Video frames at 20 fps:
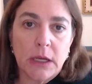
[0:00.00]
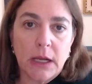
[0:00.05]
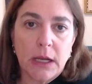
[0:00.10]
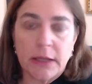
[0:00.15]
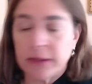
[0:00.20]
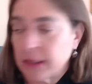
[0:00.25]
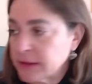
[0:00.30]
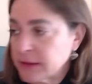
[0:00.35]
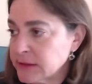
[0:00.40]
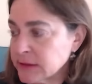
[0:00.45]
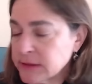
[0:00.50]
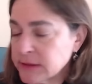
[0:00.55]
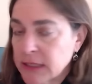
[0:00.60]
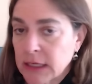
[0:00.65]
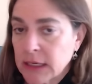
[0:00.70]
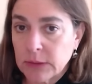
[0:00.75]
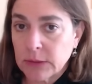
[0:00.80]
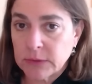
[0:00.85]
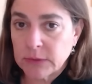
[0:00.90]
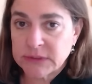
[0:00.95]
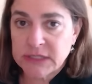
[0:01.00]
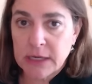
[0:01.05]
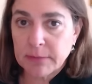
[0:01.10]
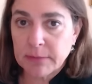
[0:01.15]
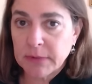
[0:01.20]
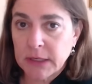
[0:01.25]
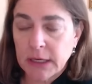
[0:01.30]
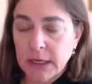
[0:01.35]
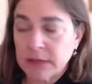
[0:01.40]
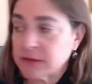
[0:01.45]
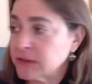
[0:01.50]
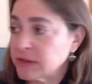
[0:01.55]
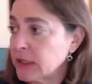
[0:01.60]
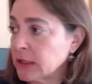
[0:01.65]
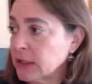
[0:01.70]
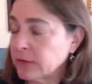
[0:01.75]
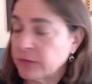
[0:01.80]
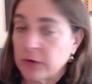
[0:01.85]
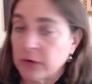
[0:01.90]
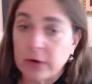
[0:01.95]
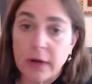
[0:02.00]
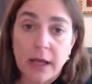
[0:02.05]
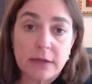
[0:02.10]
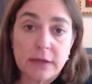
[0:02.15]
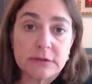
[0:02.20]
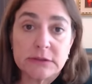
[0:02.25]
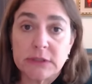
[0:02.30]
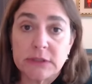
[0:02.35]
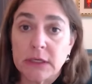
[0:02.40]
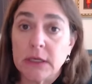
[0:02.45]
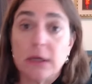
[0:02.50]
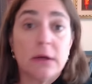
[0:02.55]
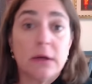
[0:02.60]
And that's exactly what's happening outside of her house.